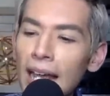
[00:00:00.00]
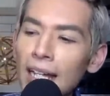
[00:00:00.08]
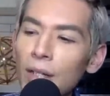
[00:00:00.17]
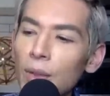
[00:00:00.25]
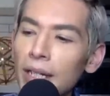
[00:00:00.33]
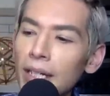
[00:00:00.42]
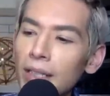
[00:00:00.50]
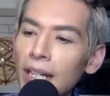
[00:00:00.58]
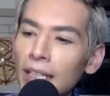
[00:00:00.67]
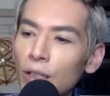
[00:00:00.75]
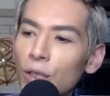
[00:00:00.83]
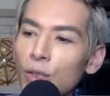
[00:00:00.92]
angry
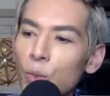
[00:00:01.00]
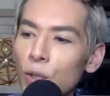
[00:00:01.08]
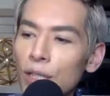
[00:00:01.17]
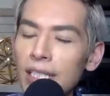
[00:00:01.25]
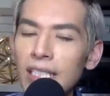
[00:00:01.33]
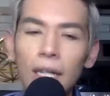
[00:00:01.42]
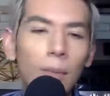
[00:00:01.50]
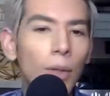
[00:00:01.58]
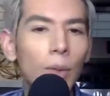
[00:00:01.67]
and looked worrisome,